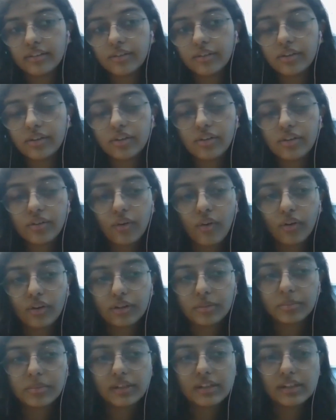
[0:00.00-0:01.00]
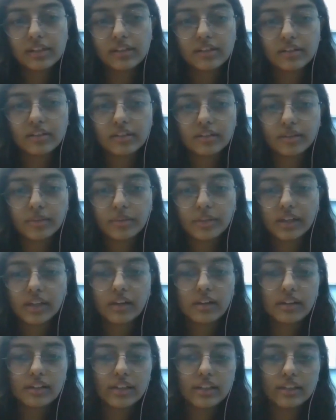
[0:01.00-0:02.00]
you are not audible. We
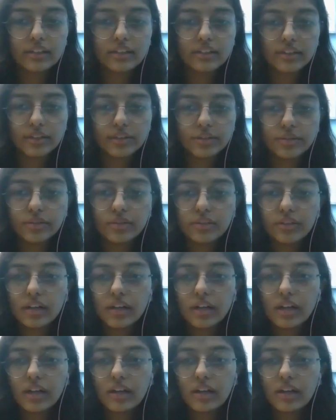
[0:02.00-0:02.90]
can't hear you.